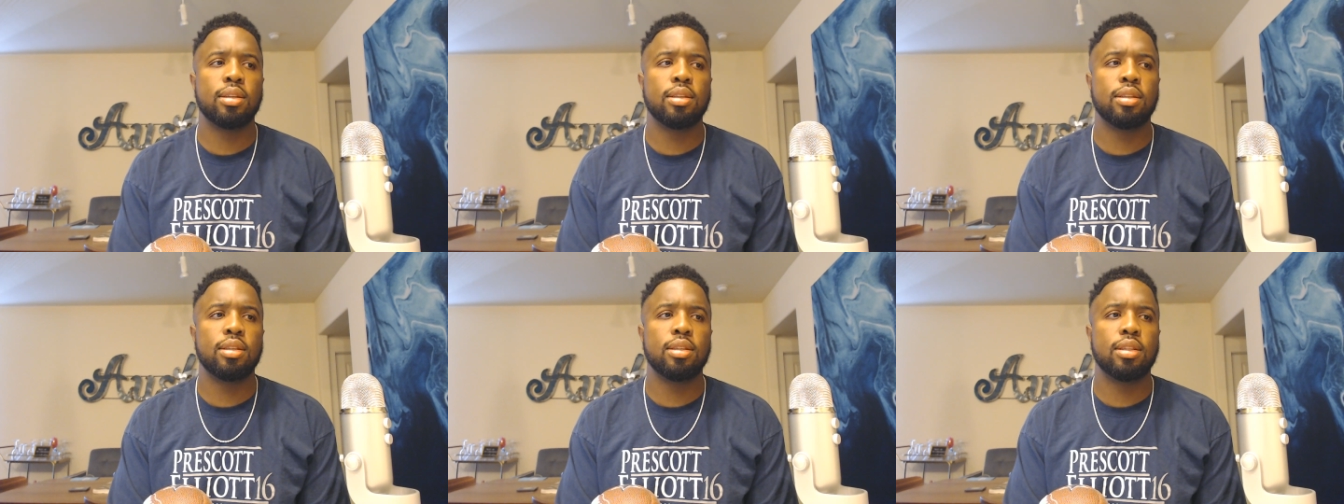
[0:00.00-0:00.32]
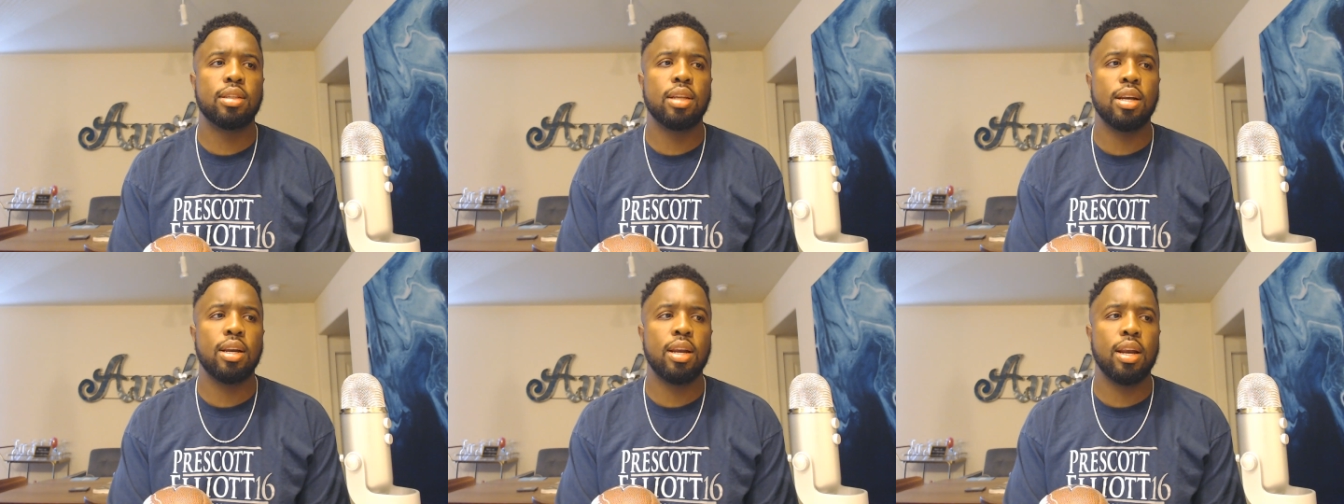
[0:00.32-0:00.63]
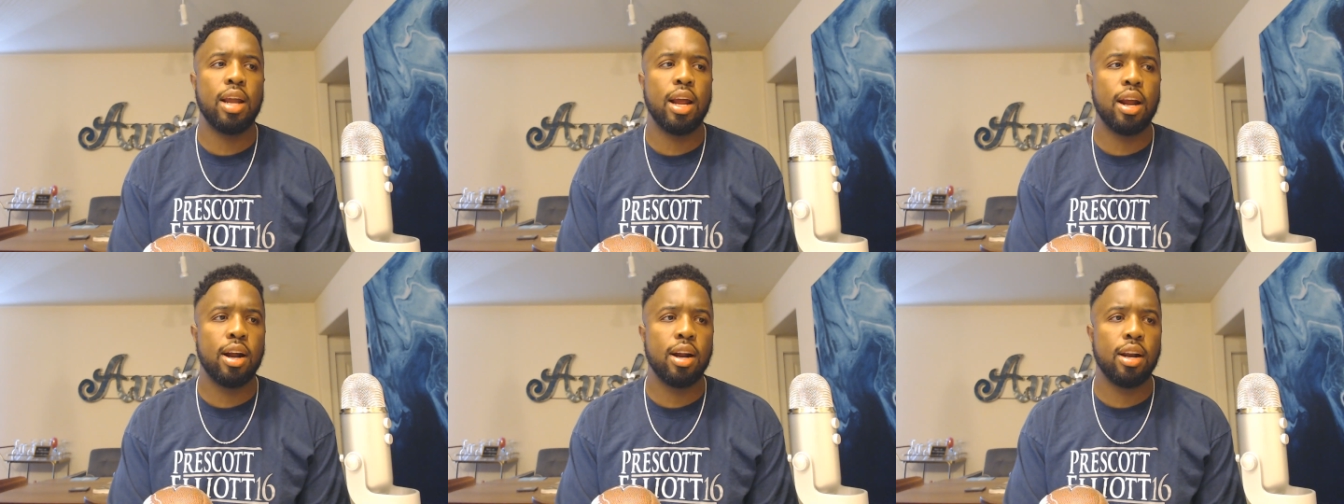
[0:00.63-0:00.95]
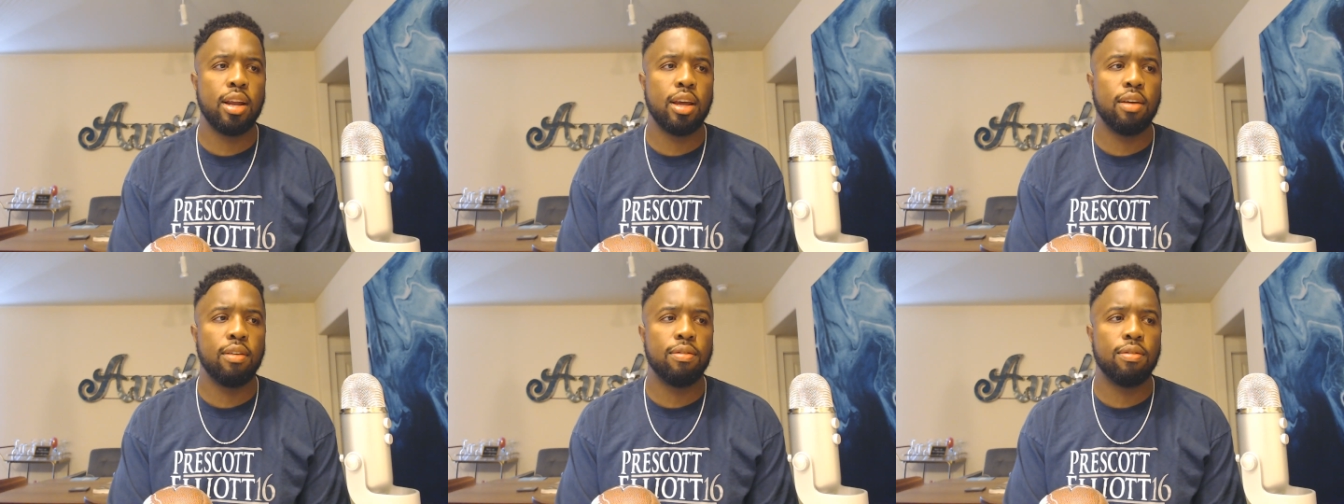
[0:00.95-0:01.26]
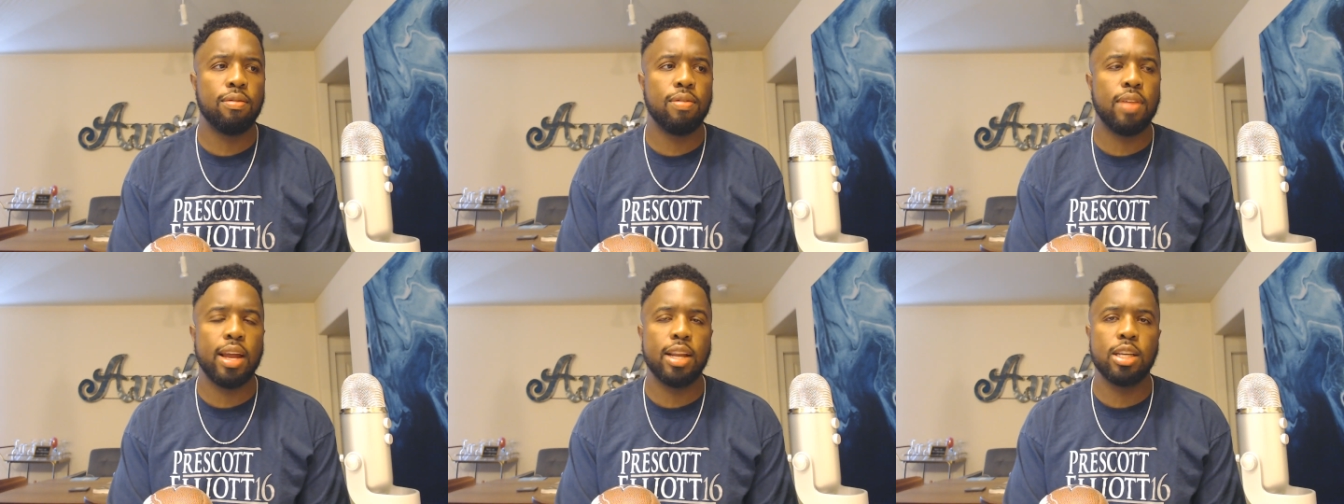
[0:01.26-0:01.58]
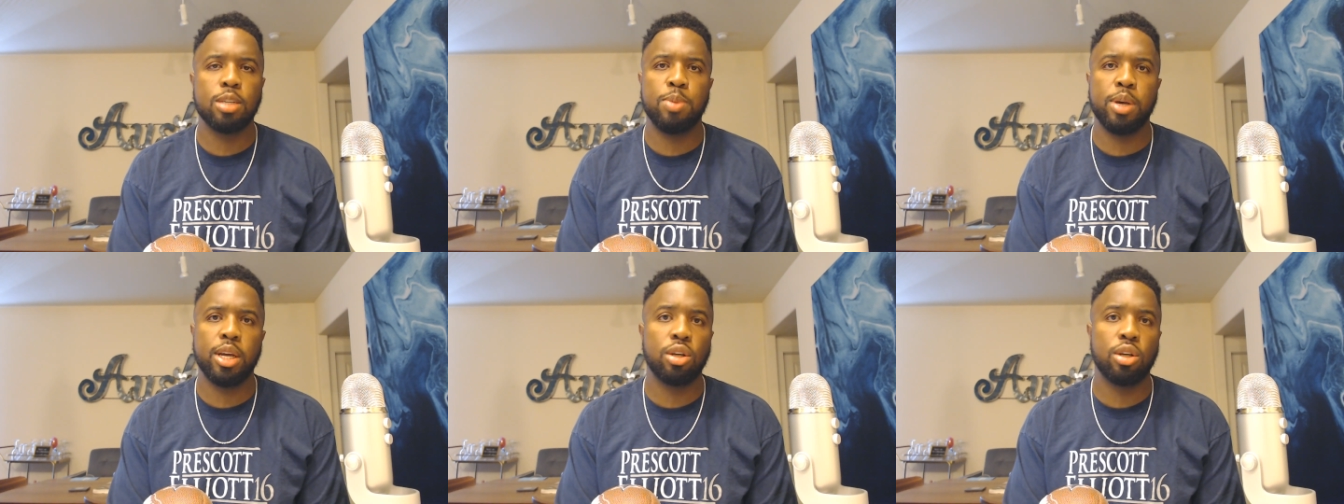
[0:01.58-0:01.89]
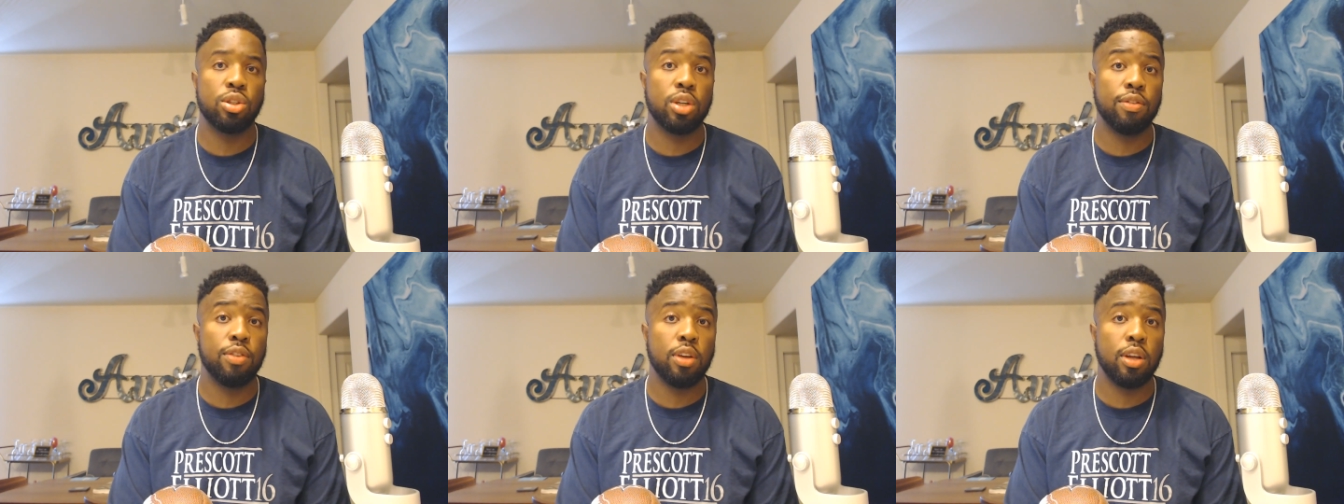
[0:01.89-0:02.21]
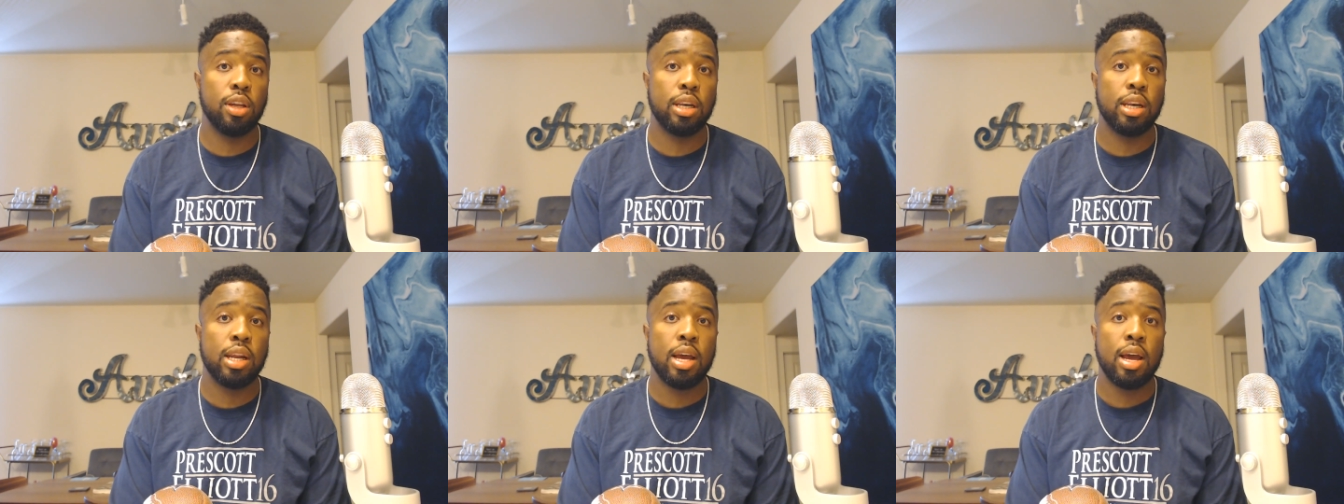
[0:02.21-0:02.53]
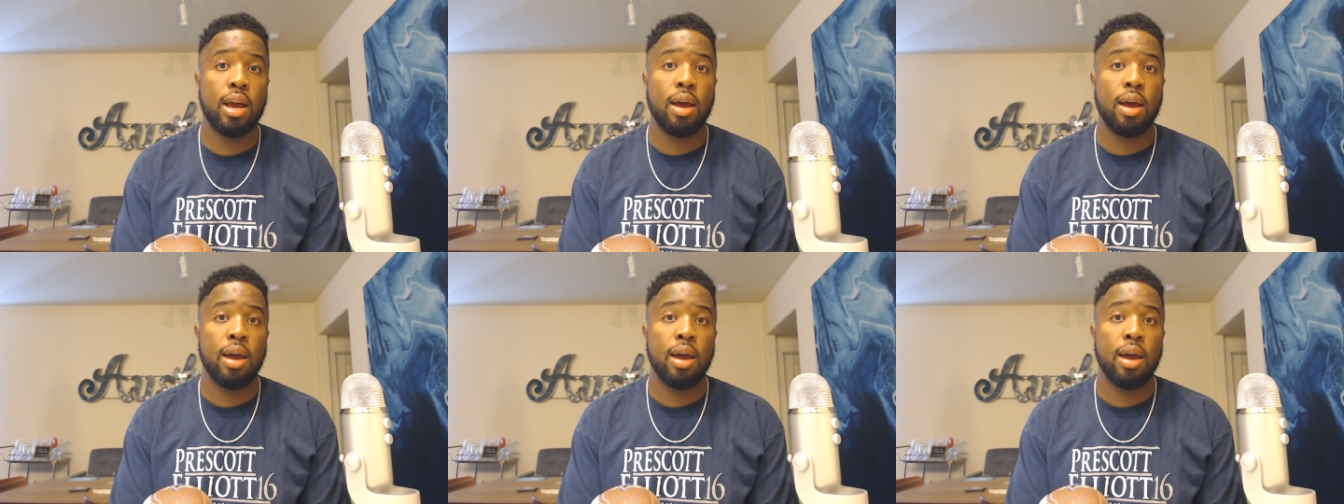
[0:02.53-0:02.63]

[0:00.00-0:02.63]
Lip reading: the narrative that is being driven